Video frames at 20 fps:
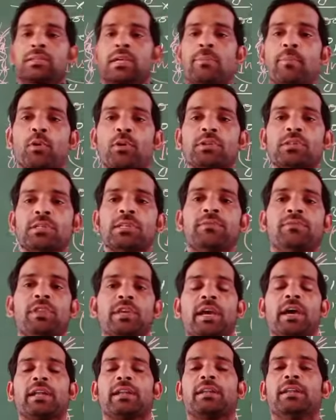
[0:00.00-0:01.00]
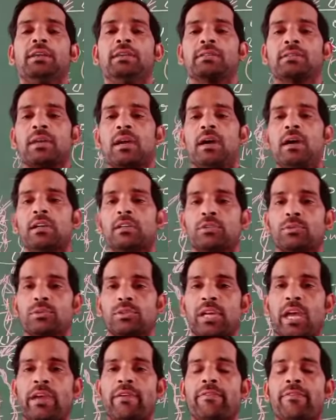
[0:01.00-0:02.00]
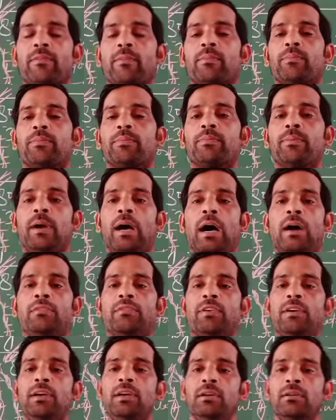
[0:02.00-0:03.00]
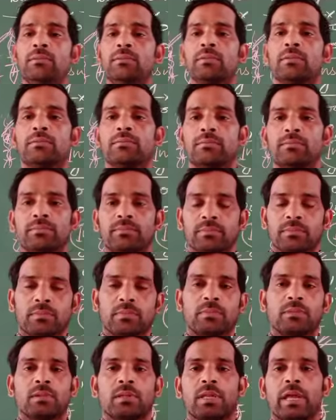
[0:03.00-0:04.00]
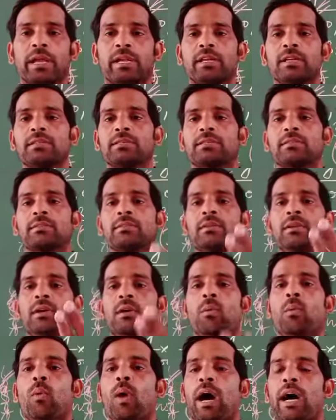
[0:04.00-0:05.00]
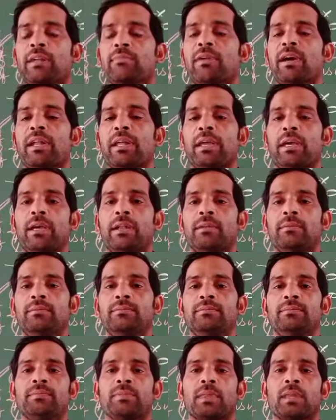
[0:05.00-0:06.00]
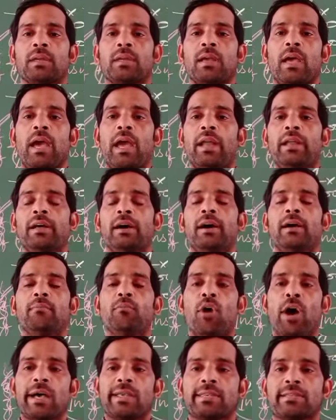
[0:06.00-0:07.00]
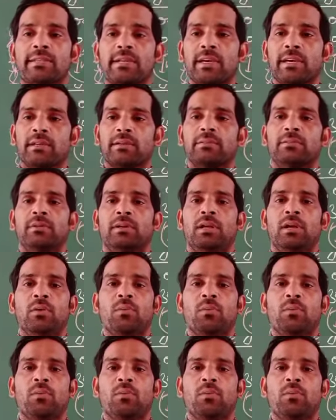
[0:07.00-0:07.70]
Suppose if there is a two type of a, that is warmer air and a moist air.